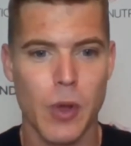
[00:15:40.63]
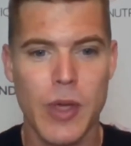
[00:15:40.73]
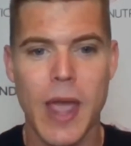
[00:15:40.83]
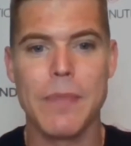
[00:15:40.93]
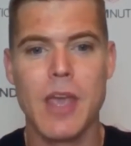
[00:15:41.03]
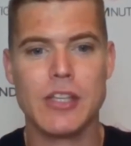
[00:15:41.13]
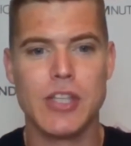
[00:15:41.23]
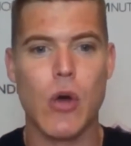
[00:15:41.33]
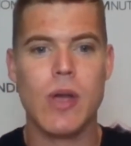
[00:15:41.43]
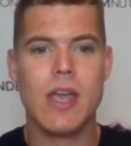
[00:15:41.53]
Okay,
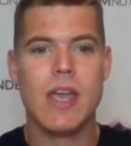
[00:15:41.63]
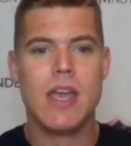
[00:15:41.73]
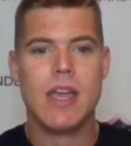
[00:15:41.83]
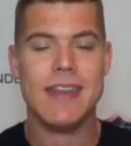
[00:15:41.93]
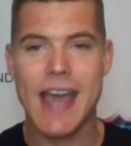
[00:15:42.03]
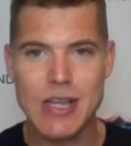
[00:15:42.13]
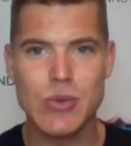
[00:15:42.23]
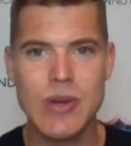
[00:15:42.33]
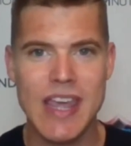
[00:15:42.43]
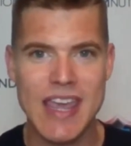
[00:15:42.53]
so the
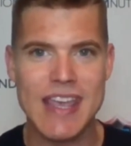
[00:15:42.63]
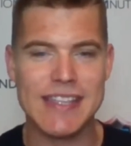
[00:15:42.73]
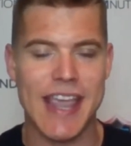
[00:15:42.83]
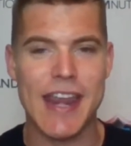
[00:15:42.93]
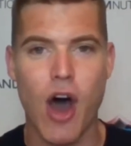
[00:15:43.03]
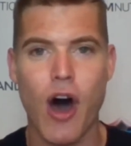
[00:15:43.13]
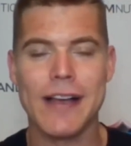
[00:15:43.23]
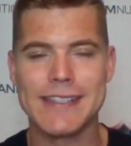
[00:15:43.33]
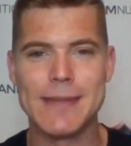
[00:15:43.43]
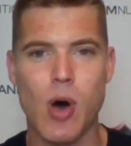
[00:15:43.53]
next one is an
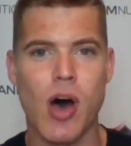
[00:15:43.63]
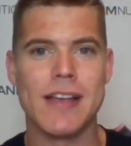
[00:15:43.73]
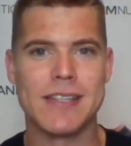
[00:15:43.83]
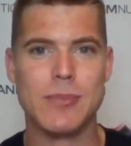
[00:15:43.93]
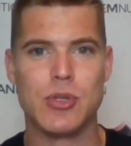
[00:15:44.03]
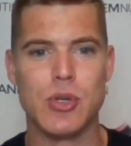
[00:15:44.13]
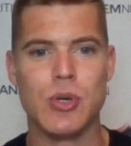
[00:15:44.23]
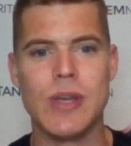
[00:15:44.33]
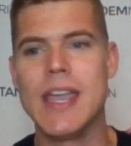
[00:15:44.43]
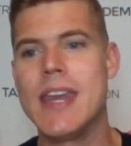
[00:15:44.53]
awesome, awesome
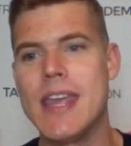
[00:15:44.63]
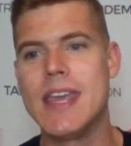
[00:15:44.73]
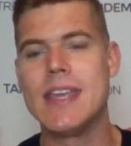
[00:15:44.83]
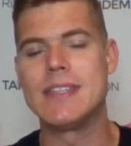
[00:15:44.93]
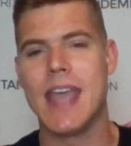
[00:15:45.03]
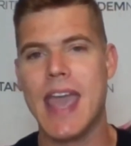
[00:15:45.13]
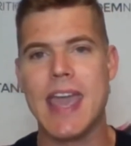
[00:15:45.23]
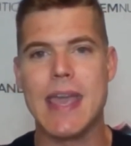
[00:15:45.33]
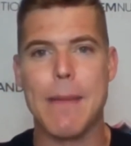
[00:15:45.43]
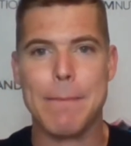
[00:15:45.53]
tool. It is
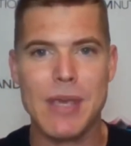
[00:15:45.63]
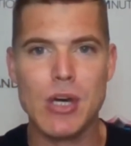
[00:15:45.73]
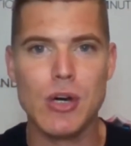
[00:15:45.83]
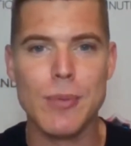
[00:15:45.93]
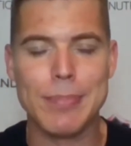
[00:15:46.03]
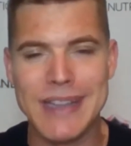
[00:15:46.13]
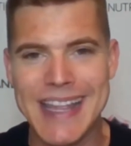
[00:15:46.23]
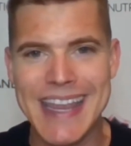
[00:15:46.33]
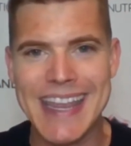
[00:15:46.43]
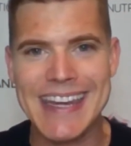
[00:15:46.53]
a meal
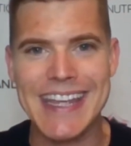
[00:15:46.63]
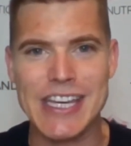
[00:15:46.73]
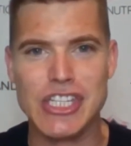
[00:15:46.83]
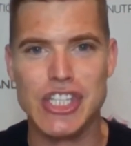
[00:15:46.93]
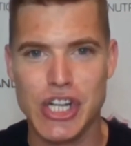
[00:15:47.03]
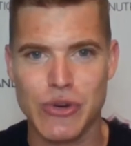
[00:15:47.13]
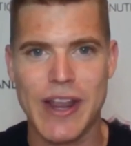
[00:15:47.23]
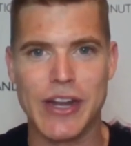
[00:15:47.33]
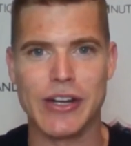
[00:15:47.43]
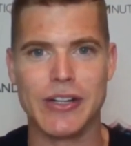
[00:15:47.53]
plan
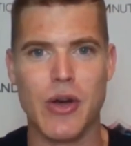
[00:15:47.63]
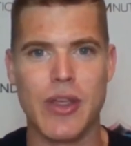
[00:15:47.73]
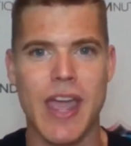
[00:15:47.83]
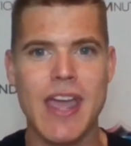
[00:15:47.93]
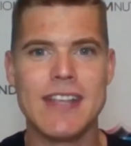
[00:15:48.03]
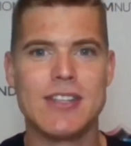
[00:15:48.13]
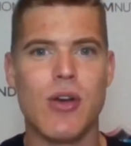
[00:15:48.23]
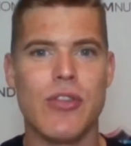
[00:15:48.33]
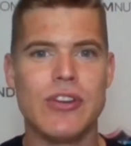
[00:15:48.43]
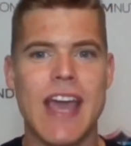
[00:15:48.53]
generator, okay?
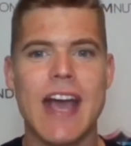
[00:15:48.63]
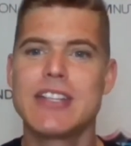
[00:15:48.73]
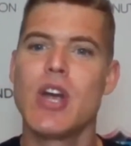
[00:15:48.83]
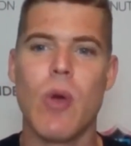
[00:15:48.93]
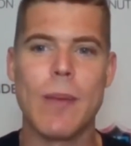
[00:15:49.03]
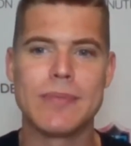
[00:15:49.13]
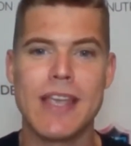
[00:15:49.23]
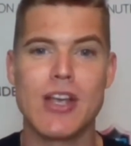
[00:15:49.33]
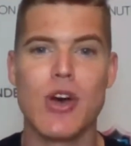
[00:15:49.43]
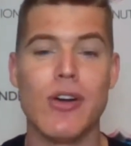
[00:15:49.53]
So there's actually a
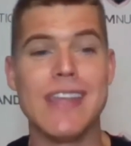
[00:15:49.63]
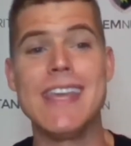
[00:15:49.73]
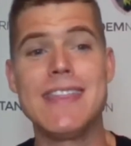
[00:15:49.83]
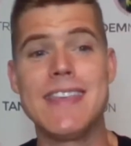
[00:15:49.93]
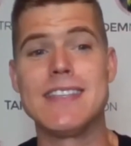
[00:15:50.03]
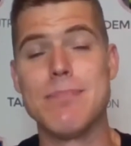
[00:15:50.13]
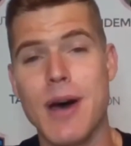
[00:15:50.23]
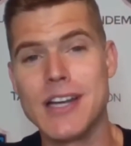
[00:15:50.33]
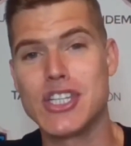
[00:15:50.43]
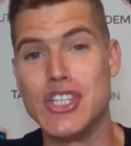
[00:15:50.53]
website called
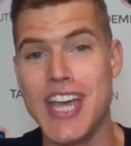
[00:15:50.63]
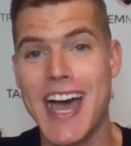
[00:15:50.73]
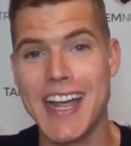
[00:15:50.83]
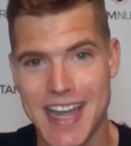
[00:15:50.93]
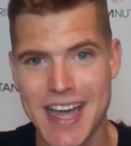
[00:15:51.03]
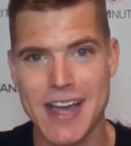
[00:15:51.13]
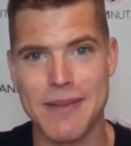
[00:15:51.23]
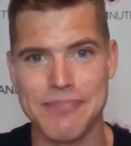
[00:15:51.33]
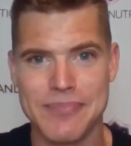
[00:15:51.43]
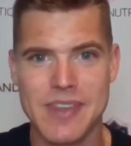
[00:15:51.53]
eatthismuch.com.